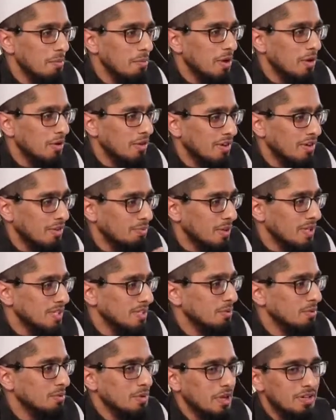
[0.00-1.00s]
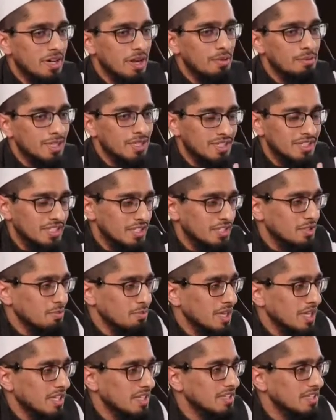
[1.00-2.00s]
or a bracelet would be 1 gram, but just to make
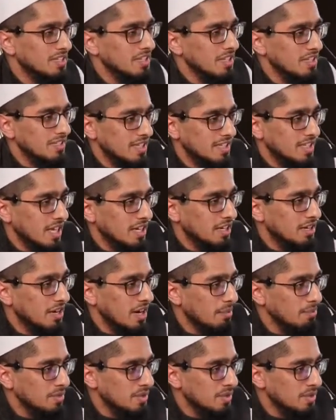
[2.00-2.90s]
it easier, let's say 10 grams.